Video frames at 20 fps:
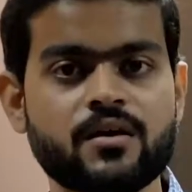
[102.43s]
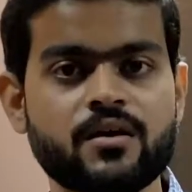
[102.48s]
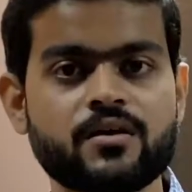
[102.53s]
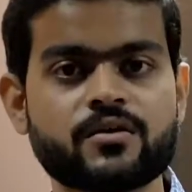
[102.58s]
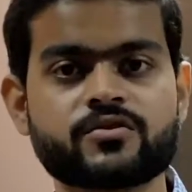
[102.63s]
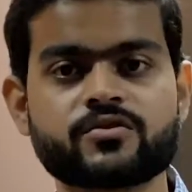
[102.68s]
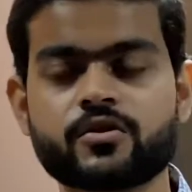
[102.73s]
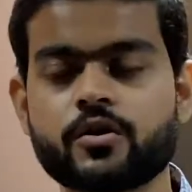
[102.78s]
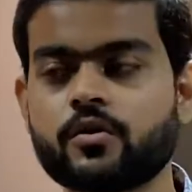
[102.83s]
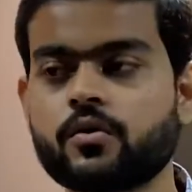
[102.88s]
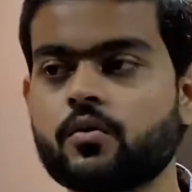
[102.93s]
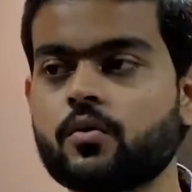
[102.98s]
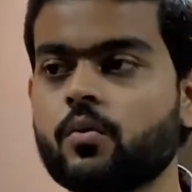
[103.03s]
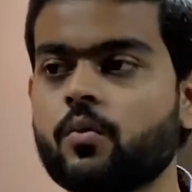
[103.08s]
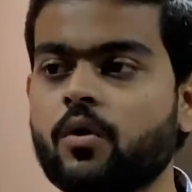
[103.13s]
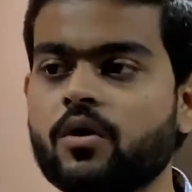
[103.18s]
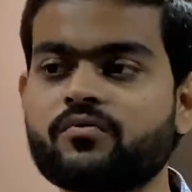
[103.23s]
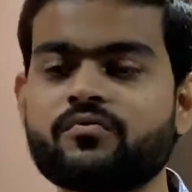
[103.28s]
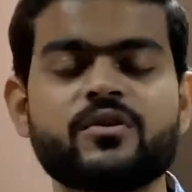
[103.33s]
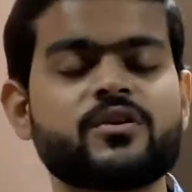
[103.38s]
So
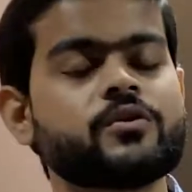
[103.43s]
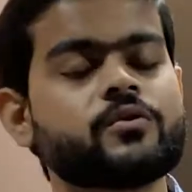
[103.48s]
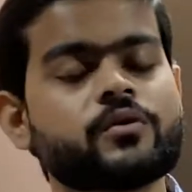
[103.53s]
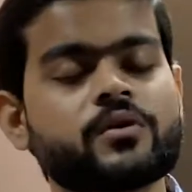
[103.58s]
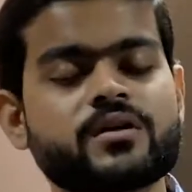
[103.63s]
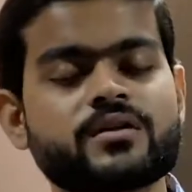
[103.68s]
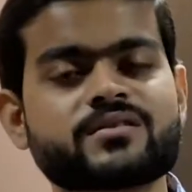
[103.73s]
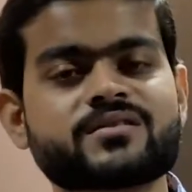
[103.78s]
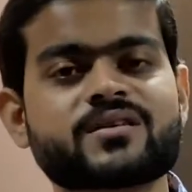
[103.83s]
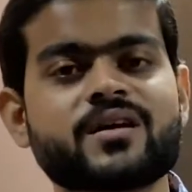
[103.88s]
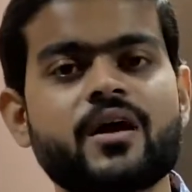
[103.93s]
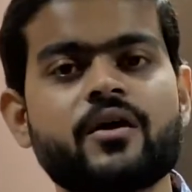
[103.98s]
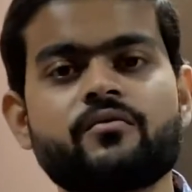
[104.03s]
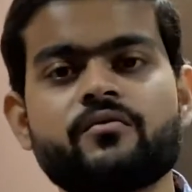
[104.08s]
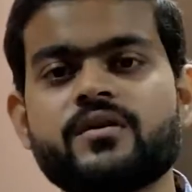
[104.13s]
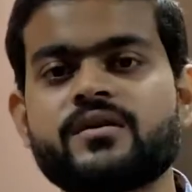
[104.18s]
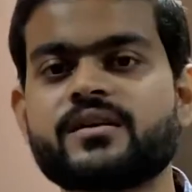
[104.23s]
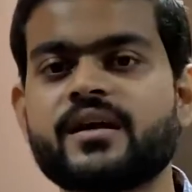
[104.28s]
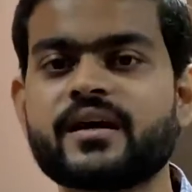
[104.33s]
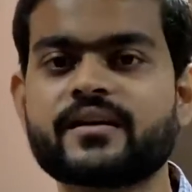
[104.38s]
what we do is
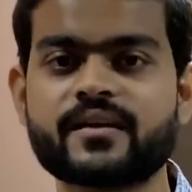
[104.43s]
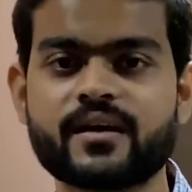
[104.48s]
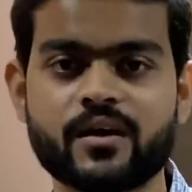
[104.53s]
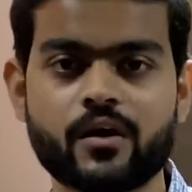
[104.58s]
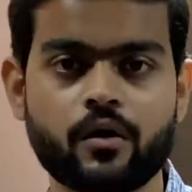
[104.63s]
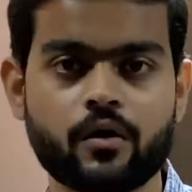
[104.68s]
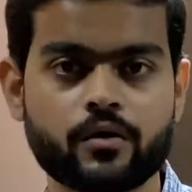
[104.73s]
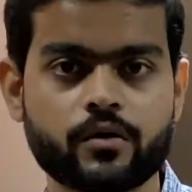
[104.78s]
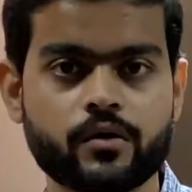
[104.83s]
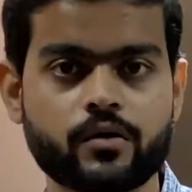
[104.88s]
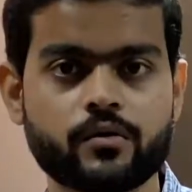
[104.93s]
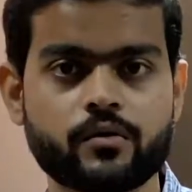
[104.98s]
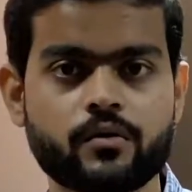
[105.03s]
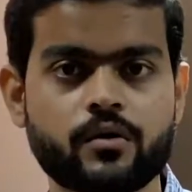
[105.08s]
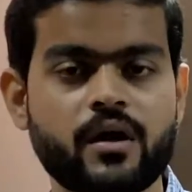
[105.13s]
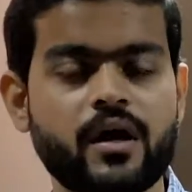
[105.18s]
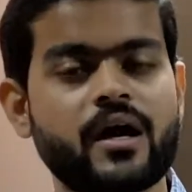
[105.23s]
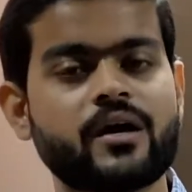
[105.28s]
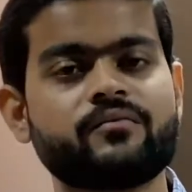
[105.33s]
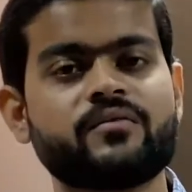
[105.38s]
we take that audio
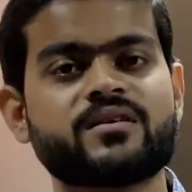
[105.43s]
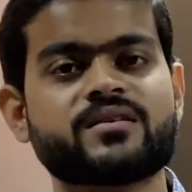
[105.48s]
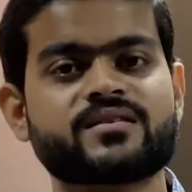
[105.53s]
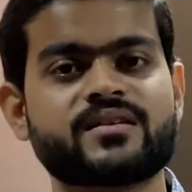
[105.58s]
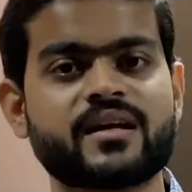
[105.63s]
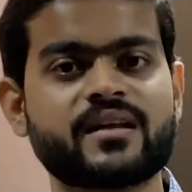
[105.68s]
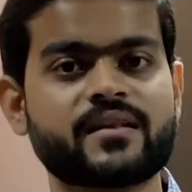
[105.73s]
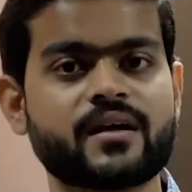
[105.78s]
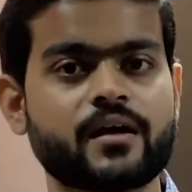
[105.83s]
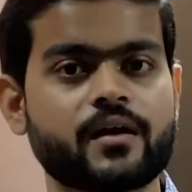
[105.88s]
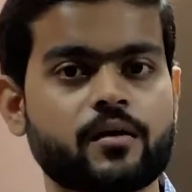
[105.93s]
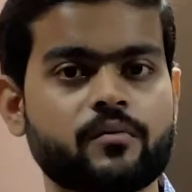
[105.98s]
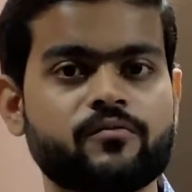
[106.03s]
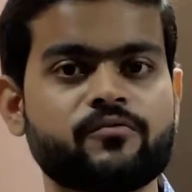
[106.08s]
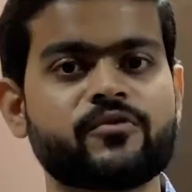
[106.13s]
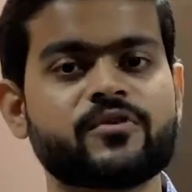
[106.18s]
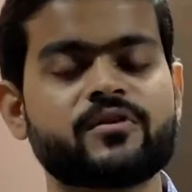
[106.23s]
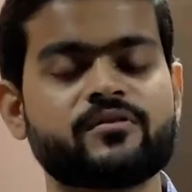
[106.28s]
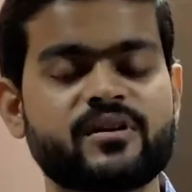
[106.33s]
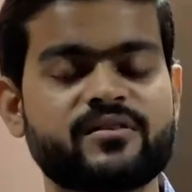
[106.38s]
and we sync that up
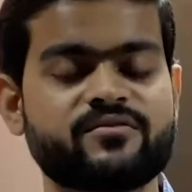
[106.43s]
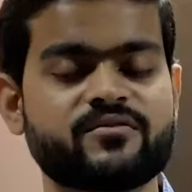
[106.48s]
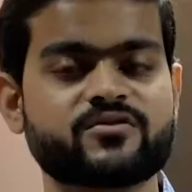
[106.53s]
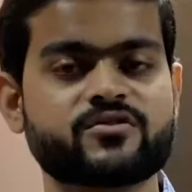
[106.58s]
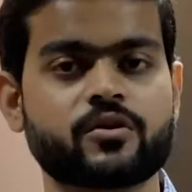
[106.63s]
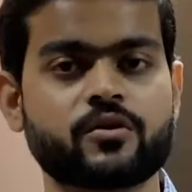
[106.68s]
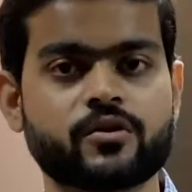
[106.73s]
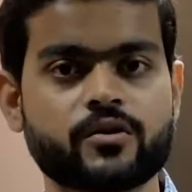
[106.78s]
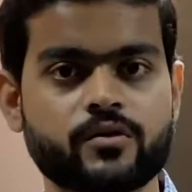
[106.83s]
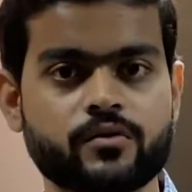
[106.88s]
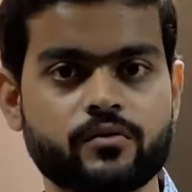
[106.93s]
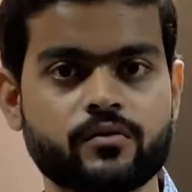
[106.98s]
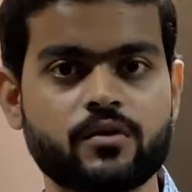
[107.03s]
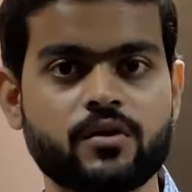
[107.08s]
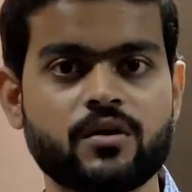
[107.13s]
with the reference audio,